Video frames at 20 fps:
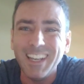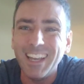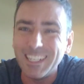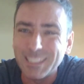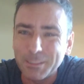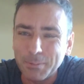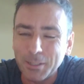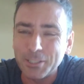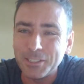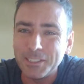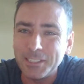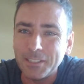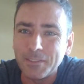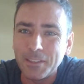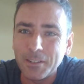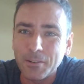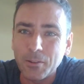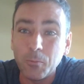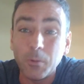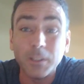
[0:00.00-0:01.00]
especially if
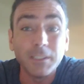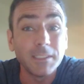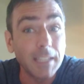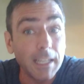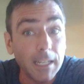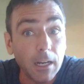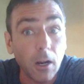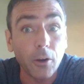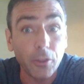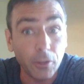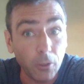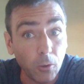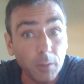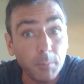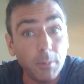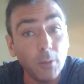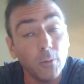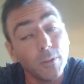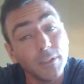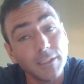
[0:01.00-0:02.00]
they're the ones that are the
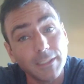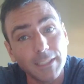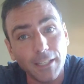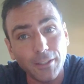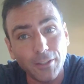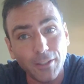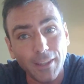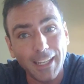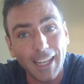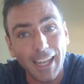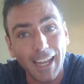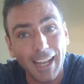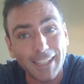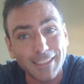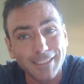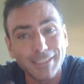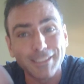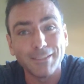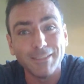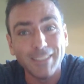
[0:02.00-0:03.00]
only people who can sell you the
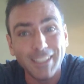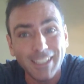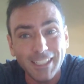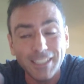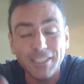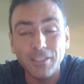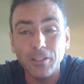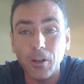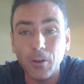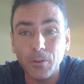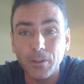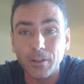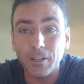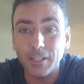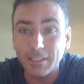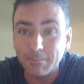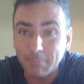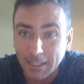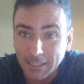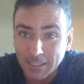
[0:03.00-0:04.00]
gas. You know, they're
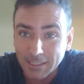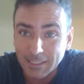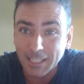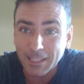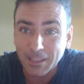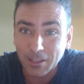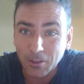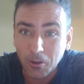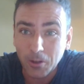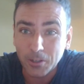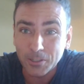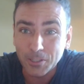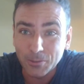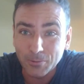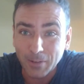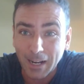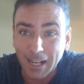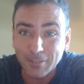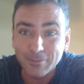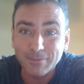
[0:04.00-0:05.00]
going to make you take the longer
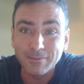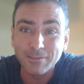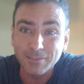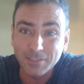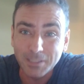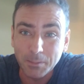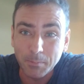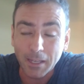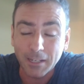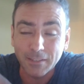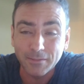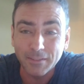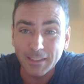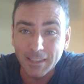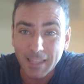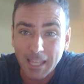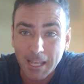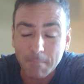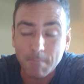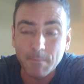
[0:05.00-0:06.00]
route to
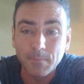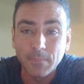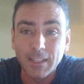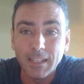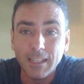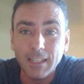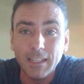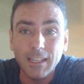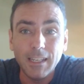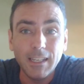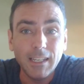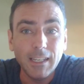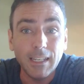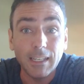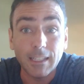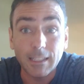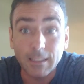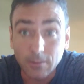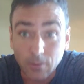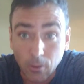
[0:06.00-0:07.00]
benefit them.
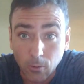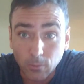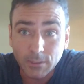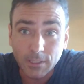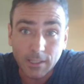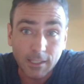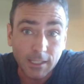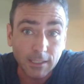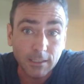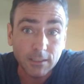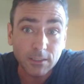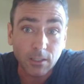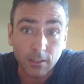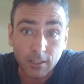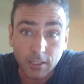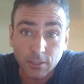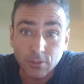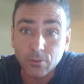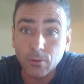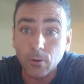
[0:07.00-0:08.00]
Those things
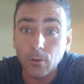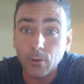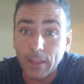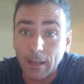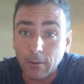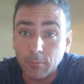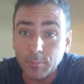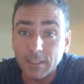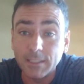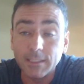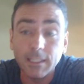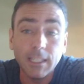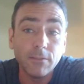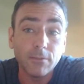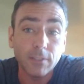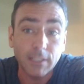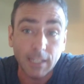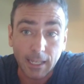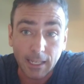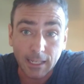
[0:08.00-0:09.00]
are control. That would be
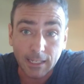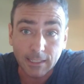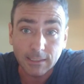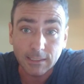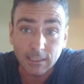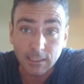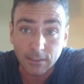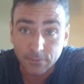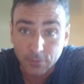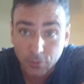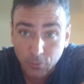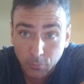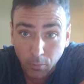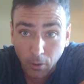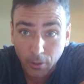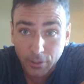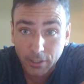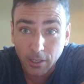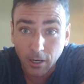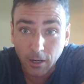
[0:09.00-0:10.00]
slavery. And if you
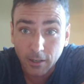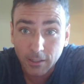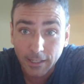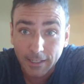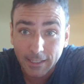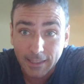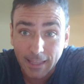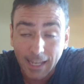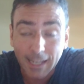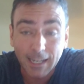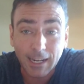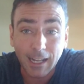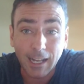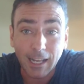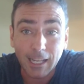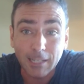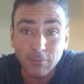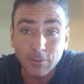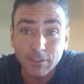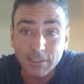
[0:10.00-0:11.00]
bought a car like that,
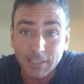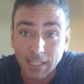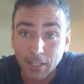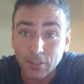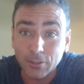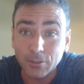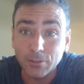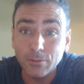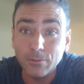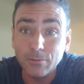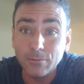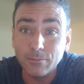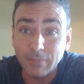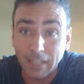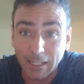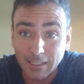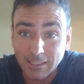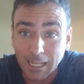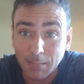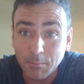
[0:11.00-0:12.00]
I would tell you
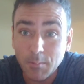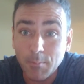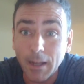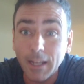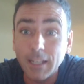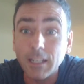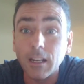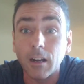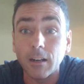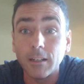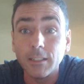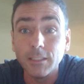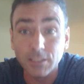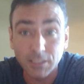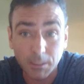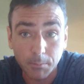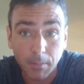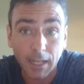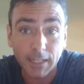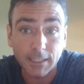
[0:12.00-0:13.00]
next time you buy a car
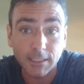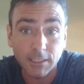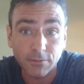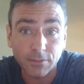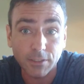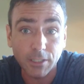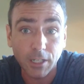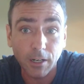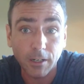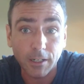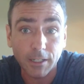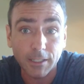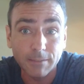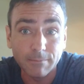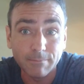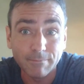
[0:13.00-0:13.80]
to buy a different car,